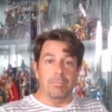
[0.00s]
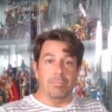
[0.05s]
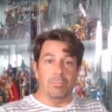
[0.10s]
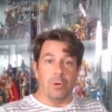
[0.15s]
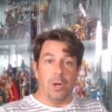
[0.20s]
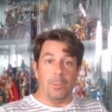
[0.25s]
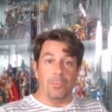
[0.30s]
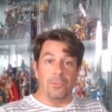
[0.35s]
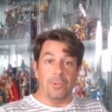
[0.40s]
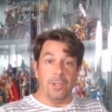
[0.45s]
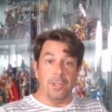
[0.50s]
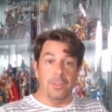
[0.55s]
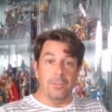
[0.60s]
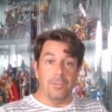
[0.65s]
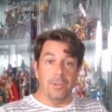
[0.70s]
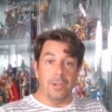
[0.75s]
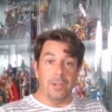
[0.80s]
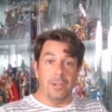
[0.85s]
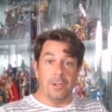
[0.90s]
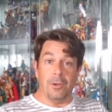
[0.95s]
perhaps like the
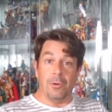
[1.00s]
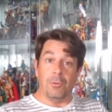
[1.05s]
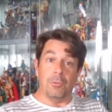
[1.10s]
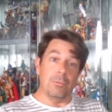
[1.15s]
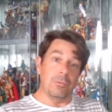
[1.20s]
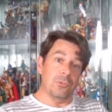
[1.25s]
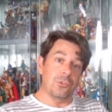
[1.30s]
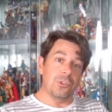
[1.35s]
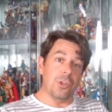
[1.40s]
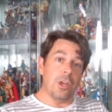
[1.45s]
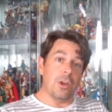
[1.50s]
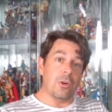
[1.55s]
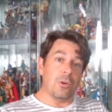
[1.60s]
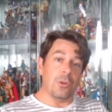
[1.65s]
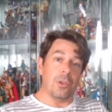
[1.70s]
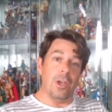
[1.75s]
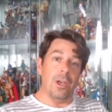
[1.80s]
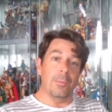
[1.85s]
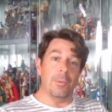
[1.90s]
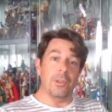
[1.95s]
video, share,
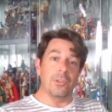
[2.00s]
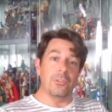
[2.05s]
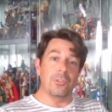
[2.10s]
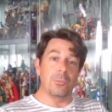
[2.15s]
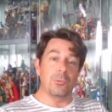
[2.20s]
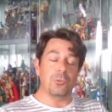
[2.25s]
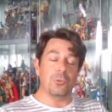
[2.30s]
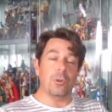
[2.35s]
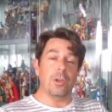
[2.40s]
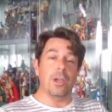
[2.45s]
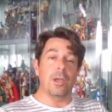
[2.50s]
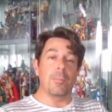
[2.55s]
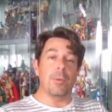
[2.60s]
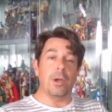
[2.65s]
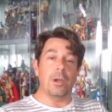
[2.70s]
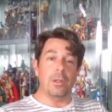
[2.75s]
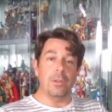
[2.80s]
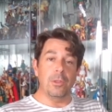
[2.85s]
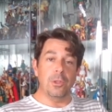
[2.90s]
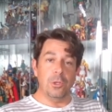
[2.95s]
comment, subscribe,
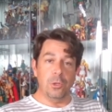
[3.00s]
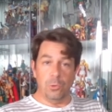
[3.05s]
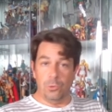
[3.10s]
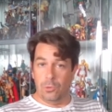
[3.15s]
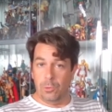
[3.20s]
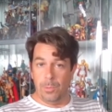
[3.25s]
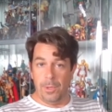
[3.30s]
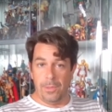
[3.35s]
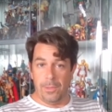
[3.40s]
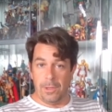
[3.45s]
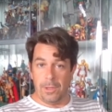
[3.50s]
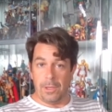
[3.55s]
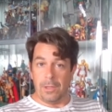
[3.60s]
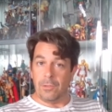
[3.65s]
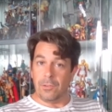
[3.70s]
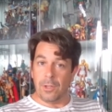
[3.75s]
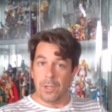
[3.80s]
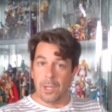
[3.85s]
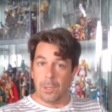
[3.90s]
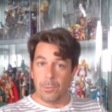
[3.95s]
all the YouTubey
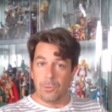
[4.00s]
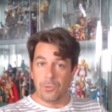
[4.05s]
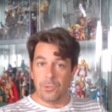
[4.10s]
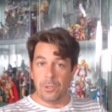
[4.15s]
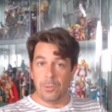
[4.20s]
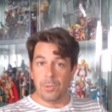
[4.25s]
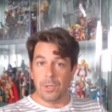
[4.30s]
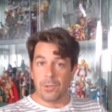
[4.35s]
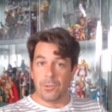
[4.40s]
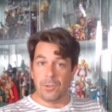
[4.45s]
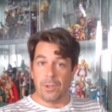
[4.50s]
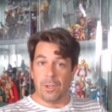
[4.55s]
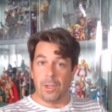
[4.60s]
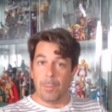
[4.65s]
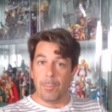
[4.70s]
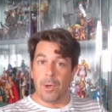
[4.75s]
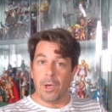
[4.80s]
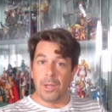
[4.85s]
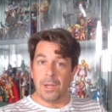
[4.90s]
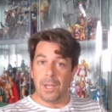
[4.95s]
things, and I will see you next
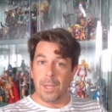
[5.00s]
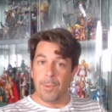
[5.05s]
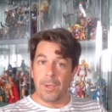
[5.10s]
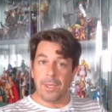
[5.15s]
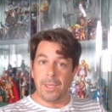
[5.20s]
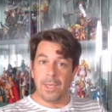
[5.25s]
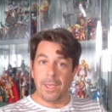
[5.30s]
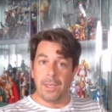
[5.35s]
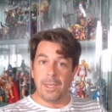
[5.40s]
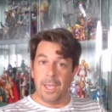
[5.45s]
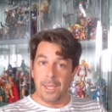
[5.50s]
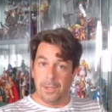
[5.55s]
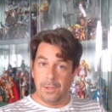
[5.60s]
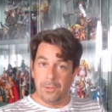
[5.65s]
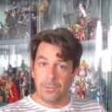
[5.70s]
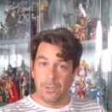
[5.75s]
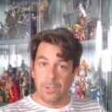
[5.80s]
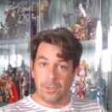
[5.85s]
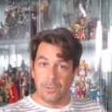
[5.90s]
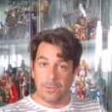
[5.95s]
time on MIA
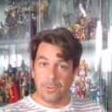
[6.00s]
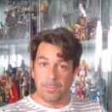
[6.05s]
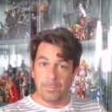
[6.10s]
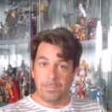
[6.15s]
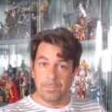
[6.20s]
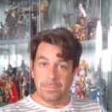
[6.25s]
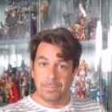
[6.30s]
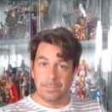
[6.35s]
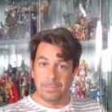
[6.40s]
80s Ladies.